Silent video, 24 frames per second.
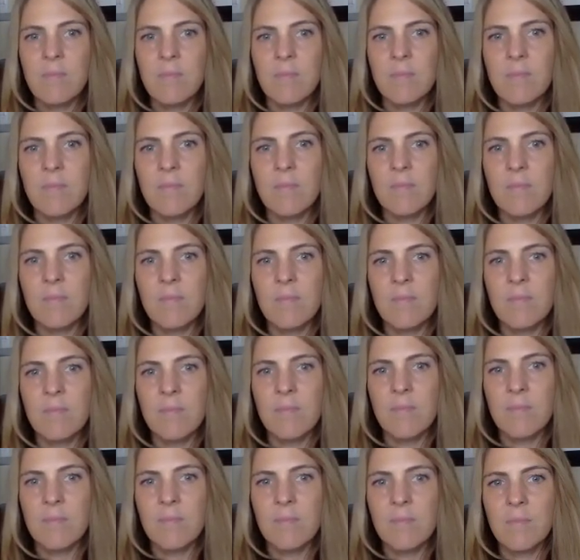
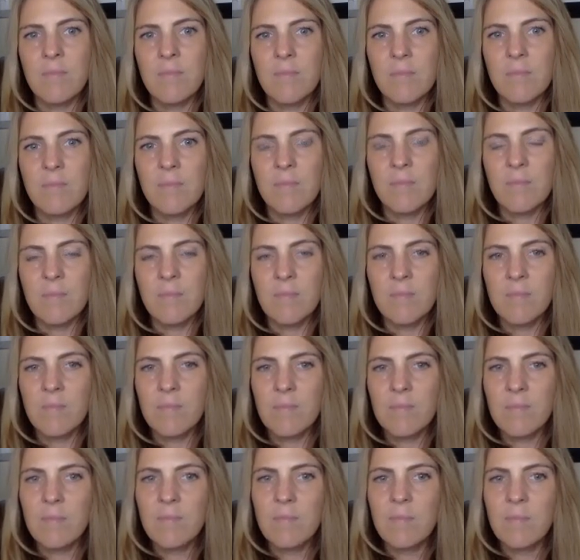
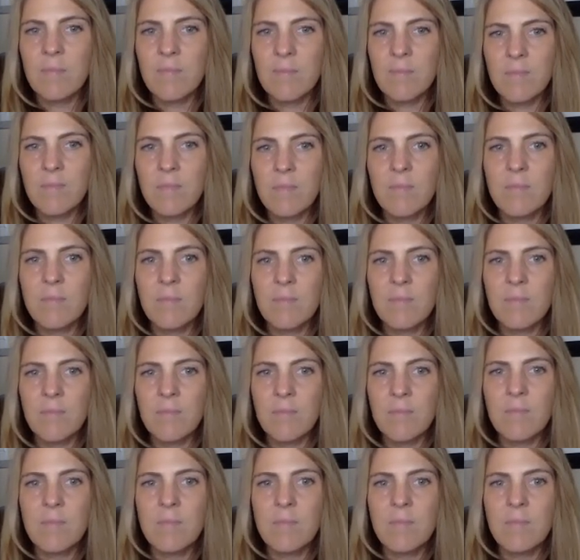
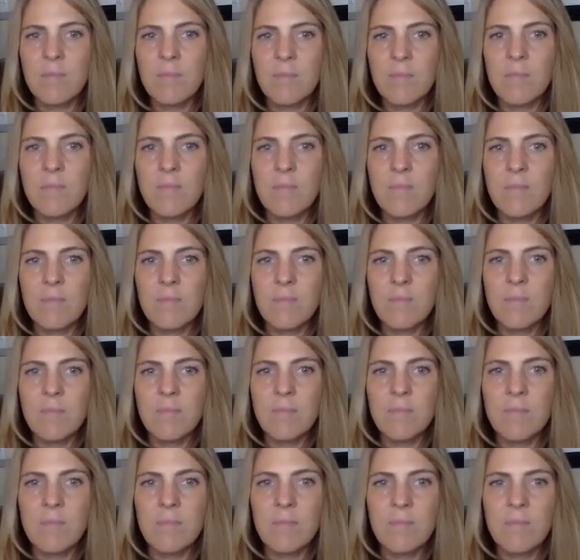
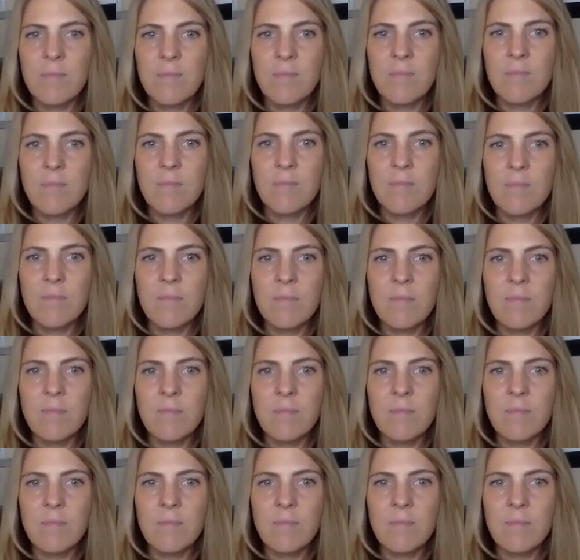
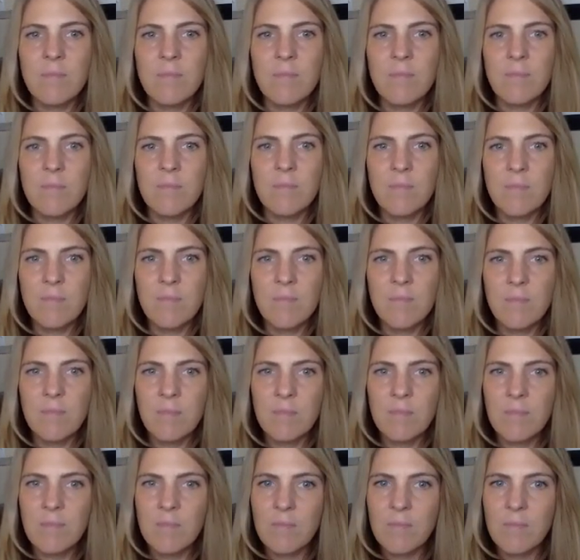
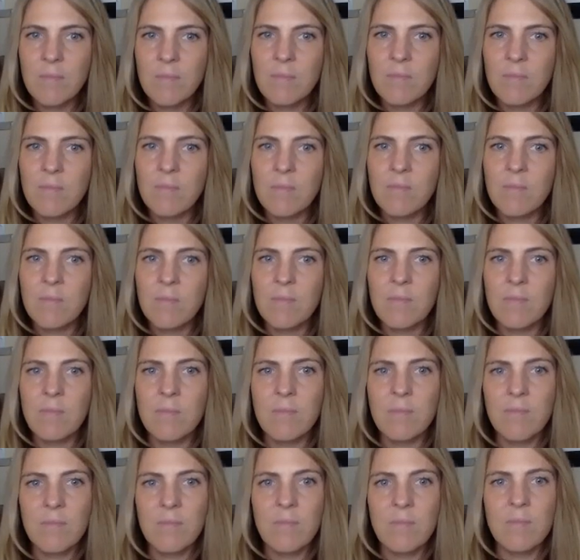
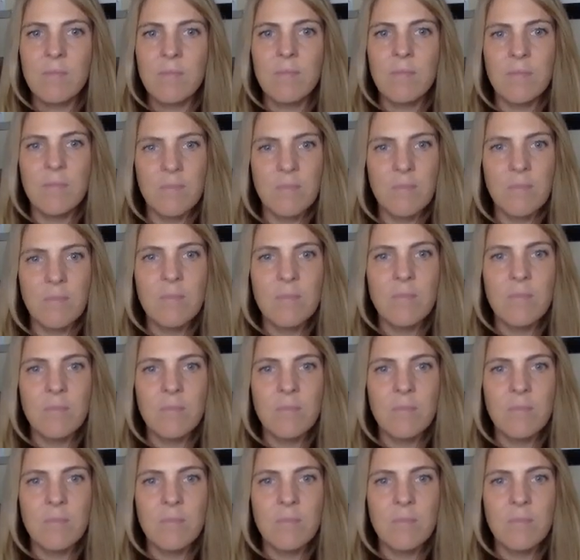[no speech]